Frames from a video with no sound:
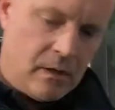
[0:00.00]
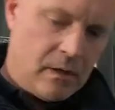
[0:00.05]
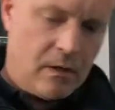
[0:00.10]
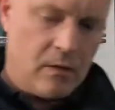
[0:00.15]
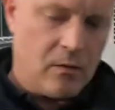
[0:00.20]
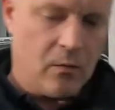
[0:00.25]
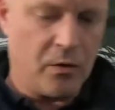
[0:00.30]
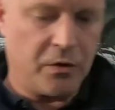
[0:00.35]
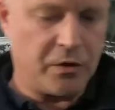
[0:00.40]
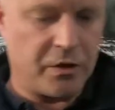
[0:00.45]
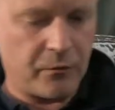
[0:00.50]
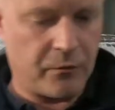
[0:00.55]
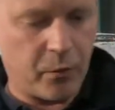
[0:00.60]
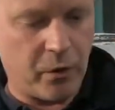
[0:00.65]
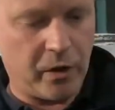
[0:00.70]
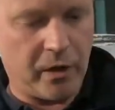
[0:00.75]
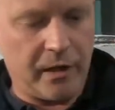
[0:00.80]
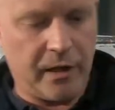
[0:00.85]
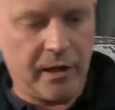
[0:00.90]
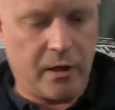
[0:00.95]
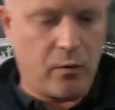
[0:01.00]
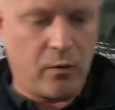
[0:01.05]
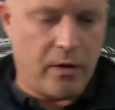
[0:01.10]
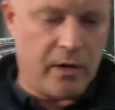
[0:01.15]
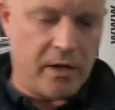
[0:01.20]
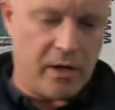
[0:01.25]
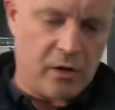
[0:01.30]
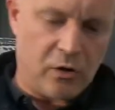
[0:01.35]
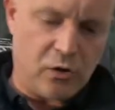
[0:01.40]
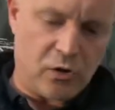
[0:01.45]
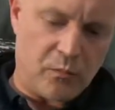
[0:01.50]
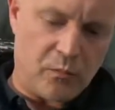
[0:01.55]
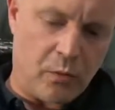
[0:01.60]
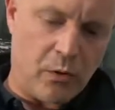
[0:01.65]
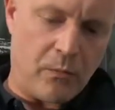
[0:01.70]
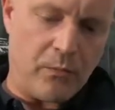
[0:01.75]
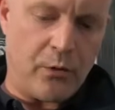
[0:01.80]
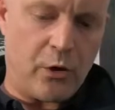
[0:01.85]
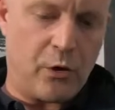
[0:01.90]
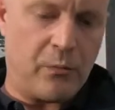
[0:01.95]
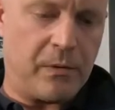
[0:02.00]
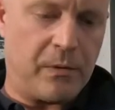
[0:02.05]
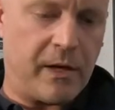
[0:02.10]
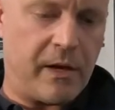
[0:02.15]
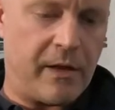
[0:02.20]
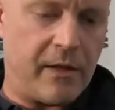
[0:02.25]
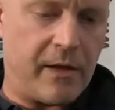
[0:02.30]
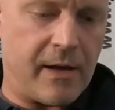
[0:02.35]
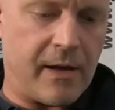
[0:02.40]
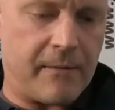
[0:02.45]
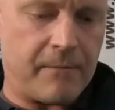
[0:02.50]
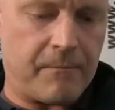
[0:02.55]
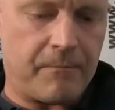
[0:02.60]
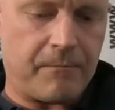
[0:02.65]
once you've put your liquid in, you just pump it up like that,